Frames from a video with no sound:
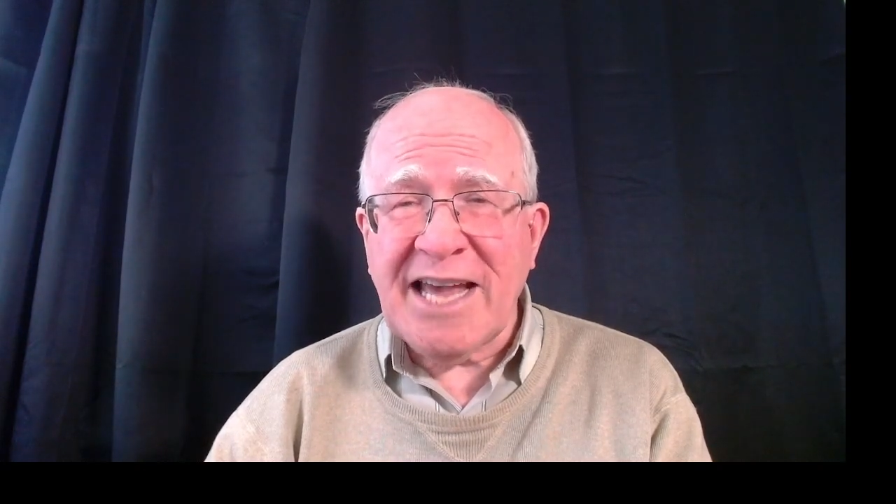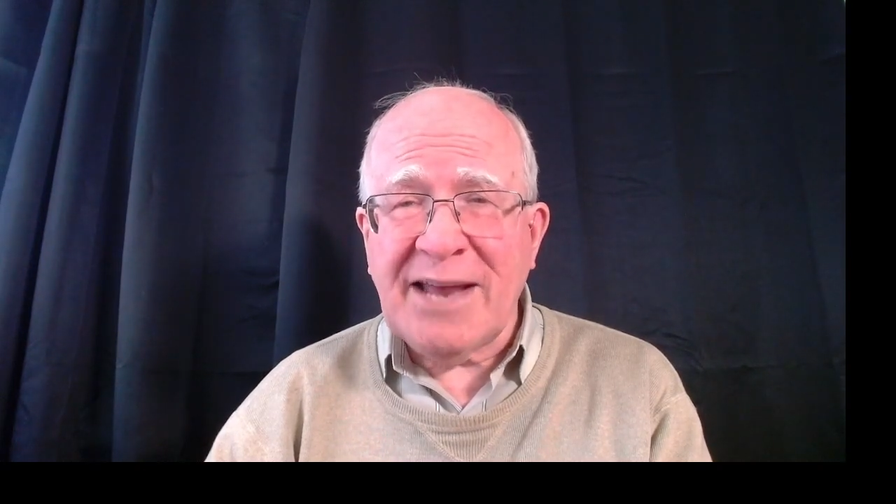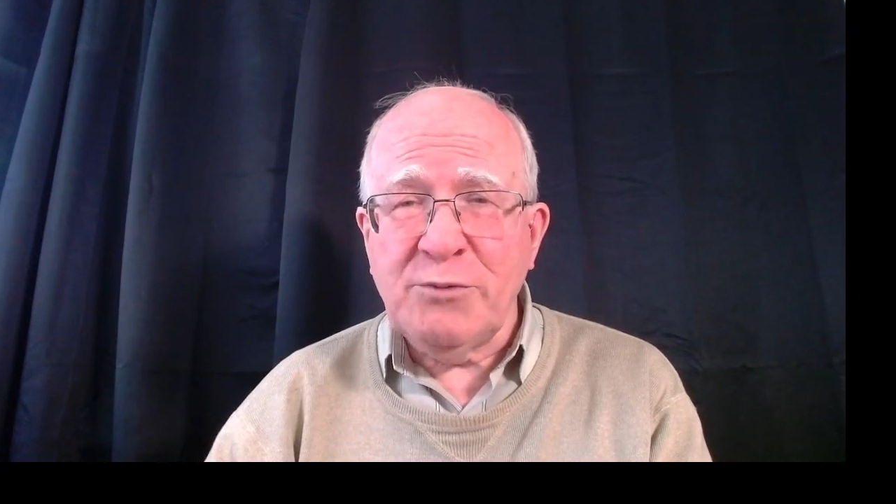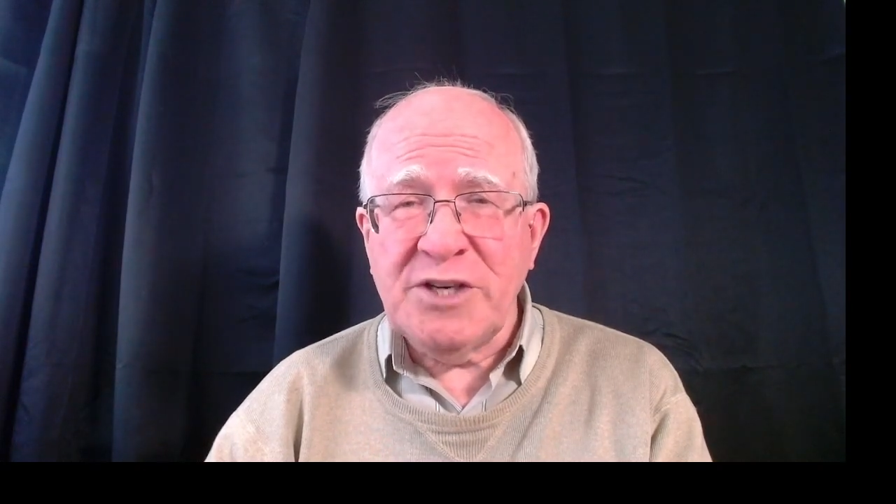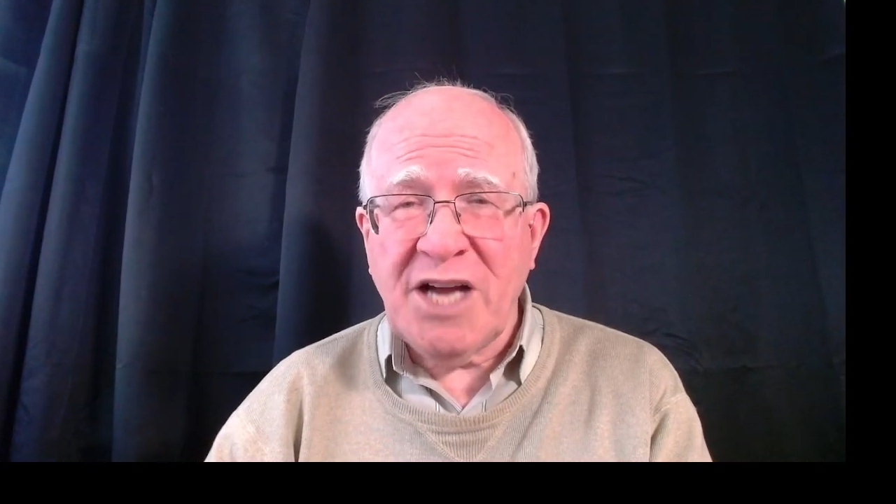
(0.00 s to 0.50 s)

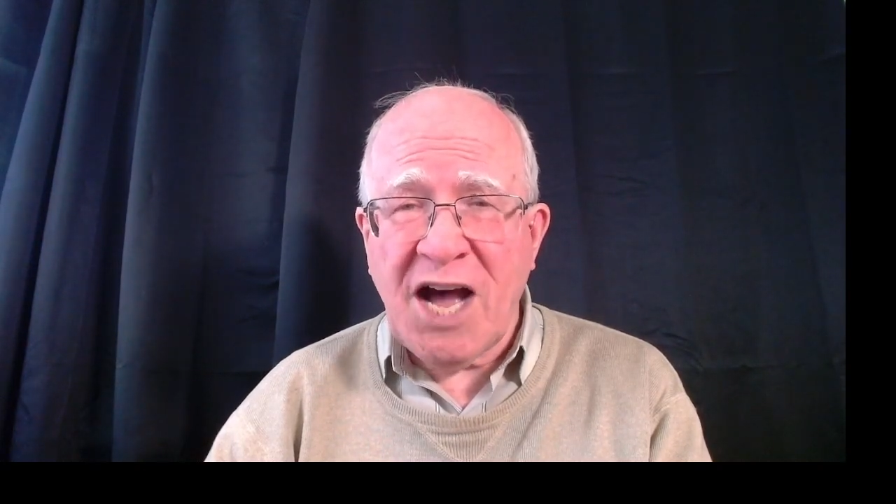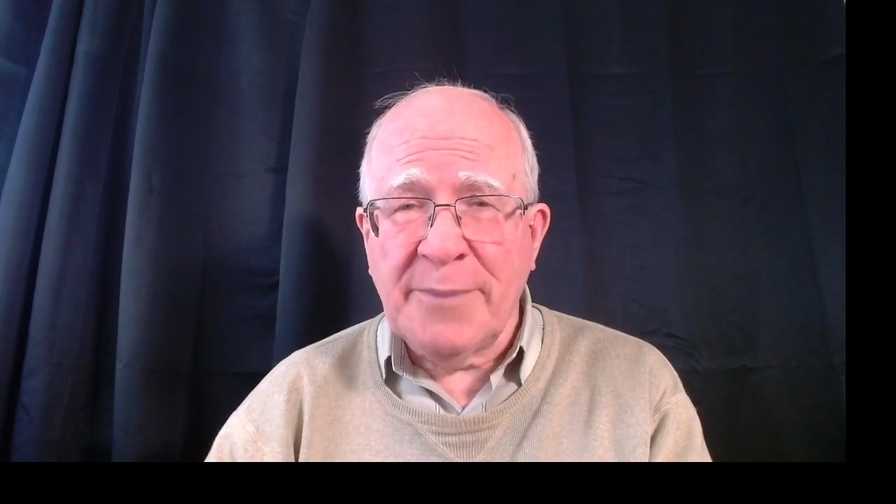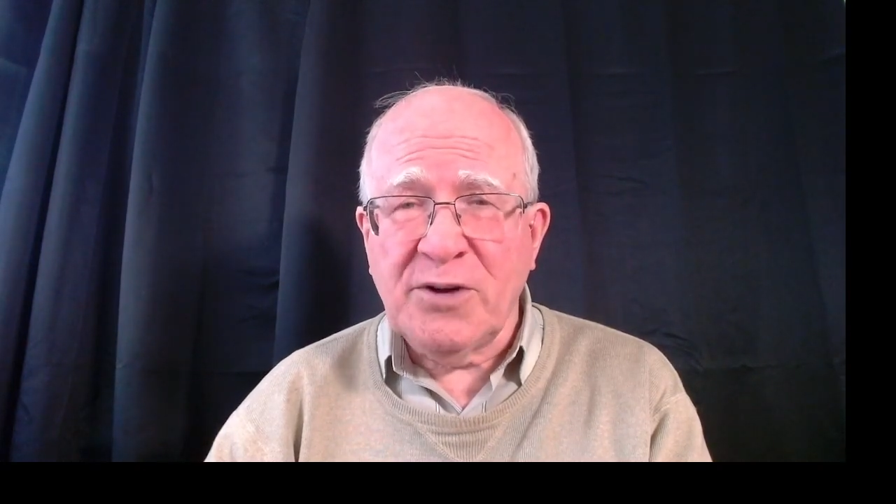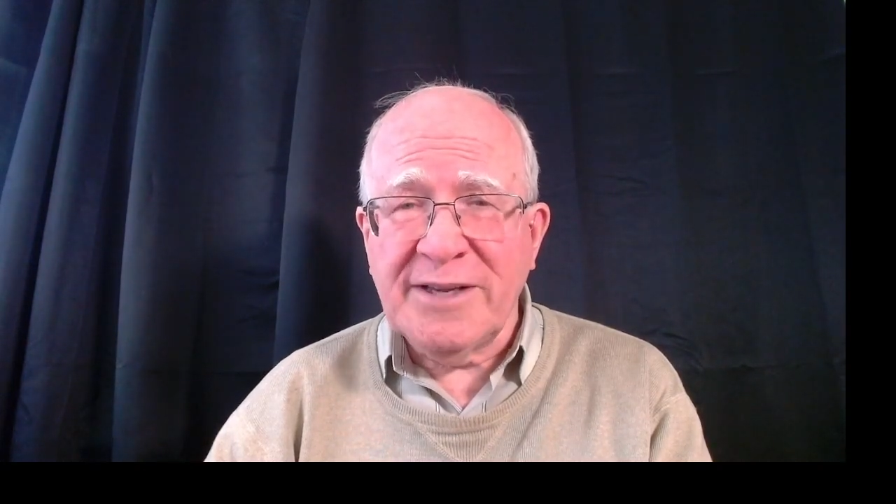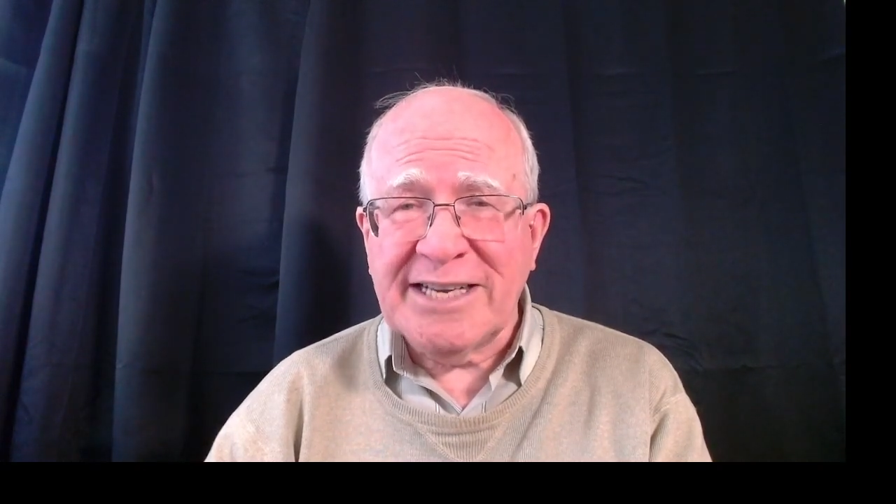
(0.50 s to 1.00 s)
Edwin
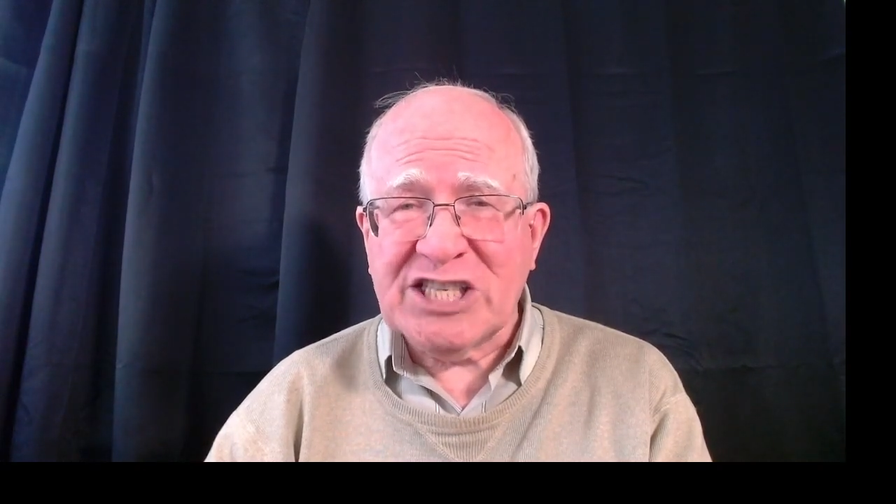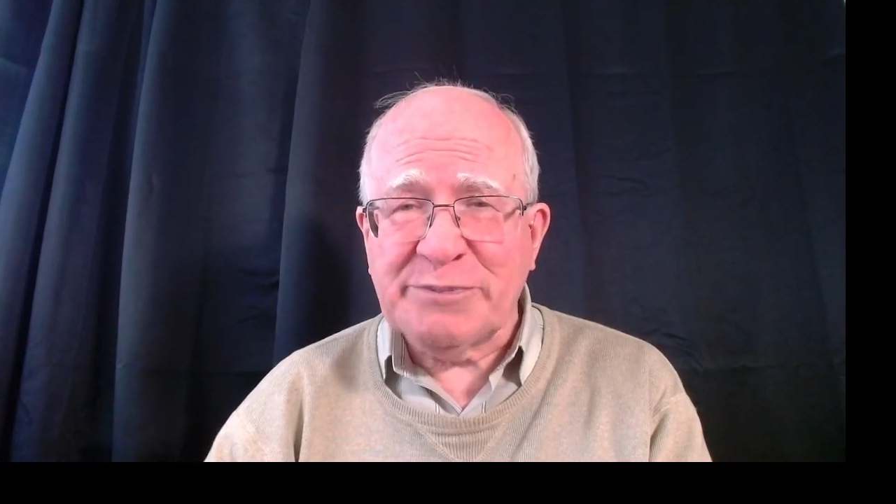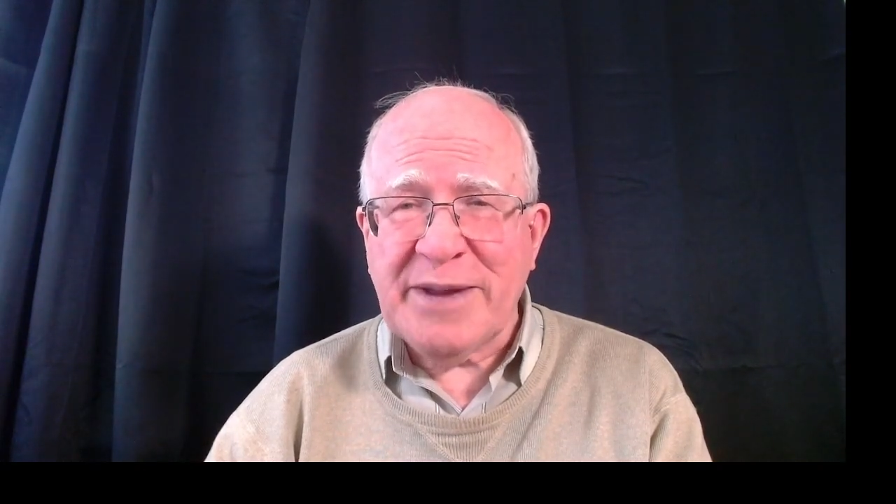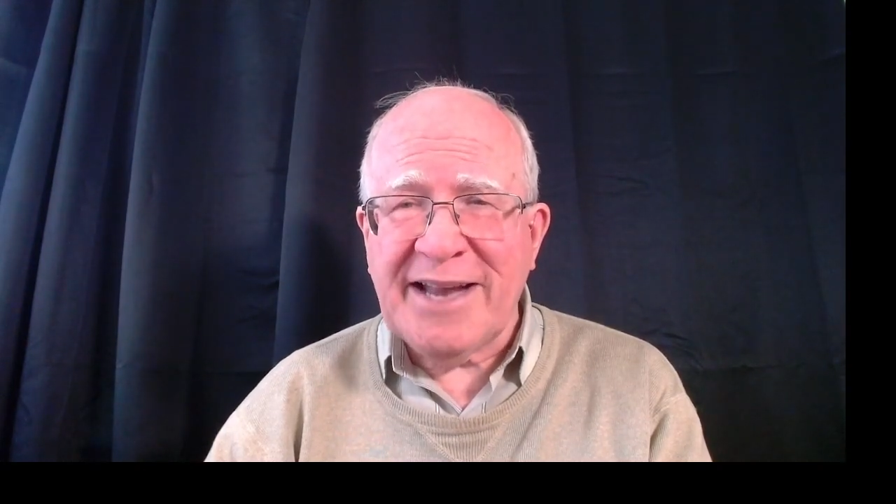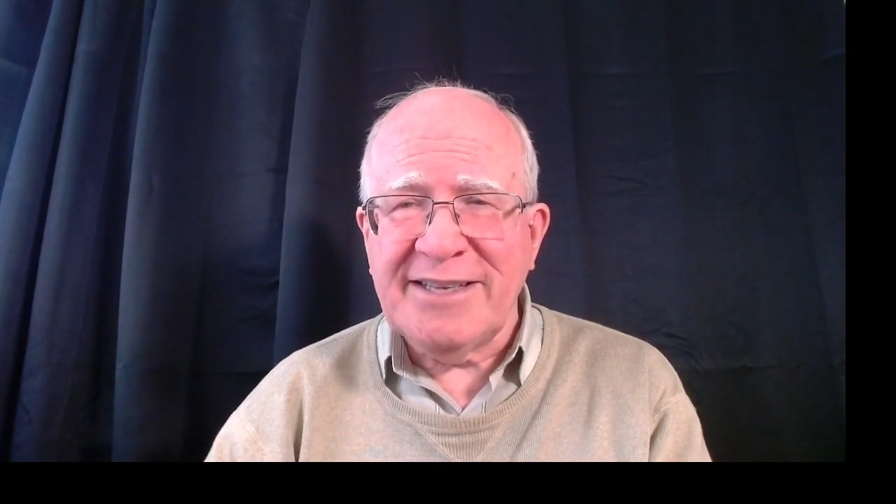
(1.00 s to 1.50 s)
Hubble
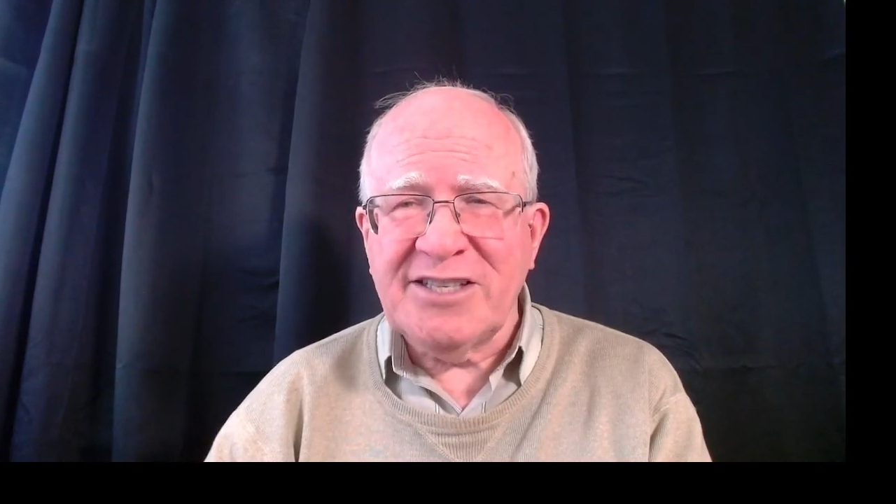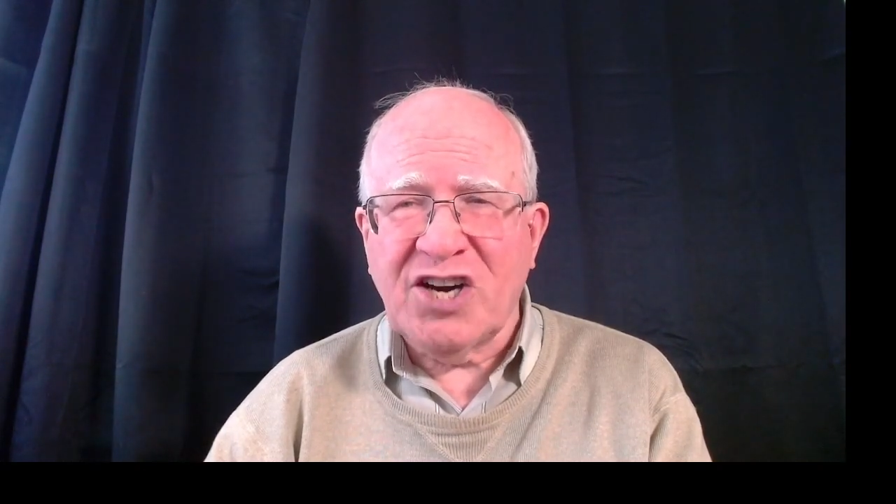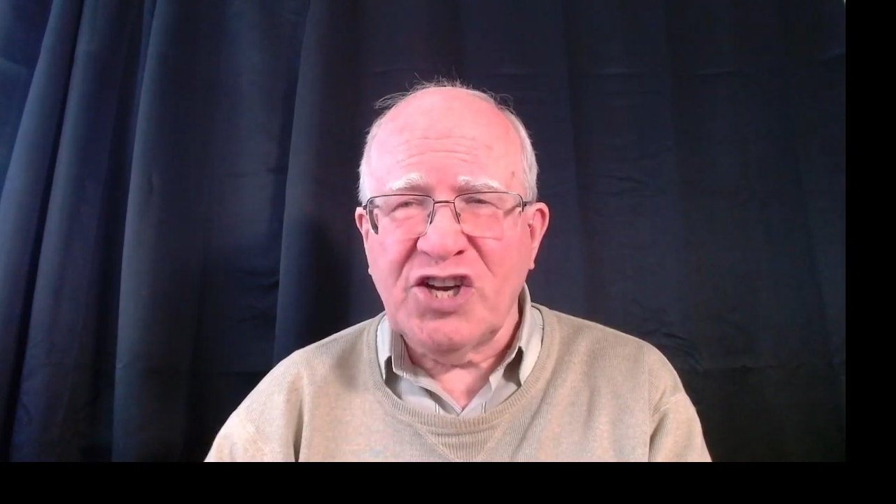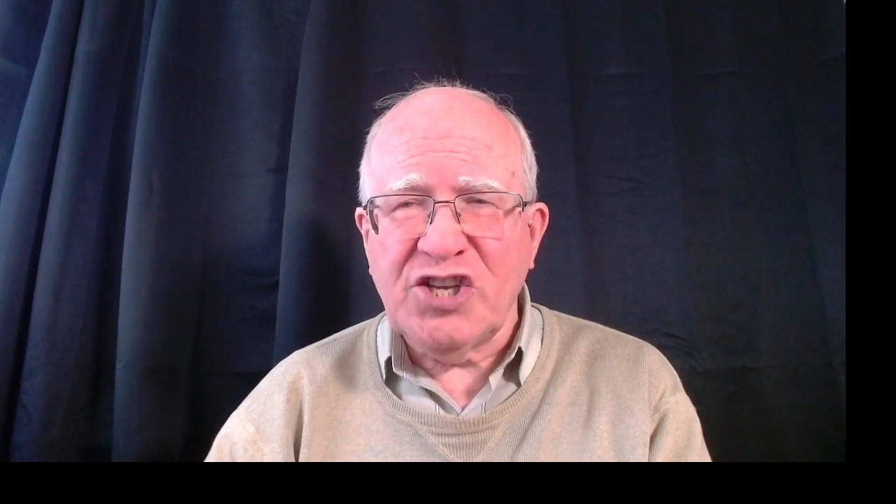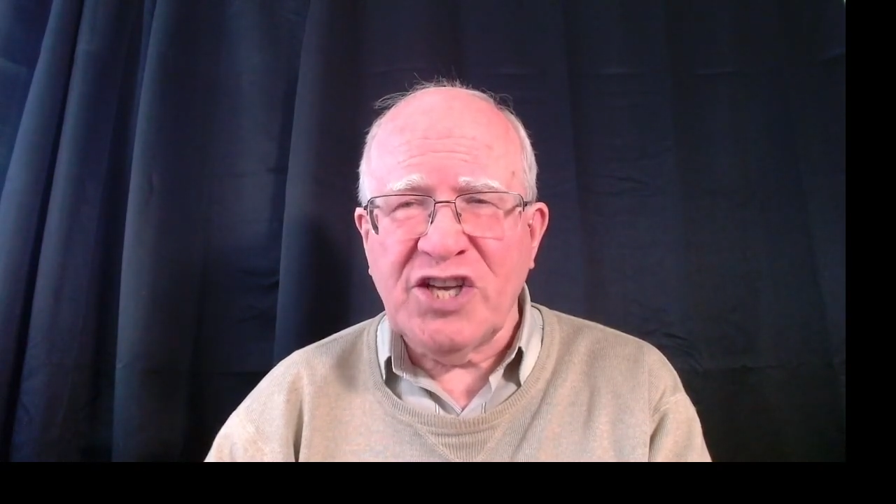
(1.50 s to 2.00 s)
expanded
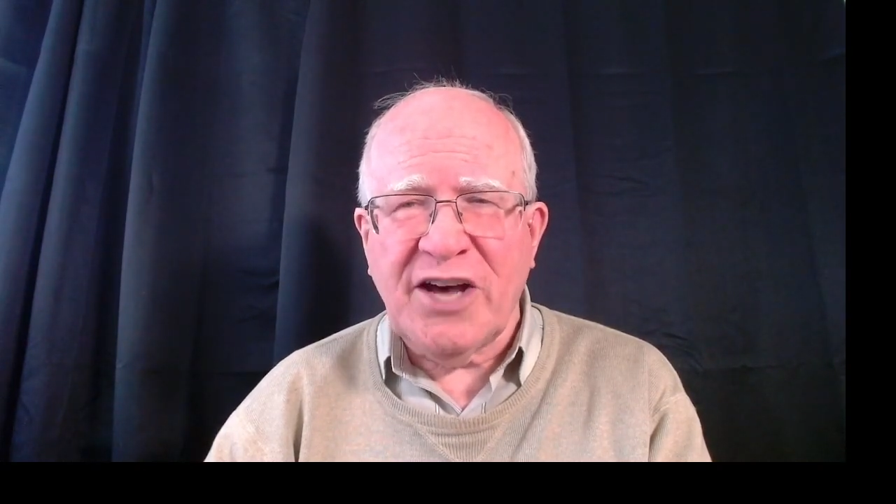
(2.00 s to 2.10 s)
our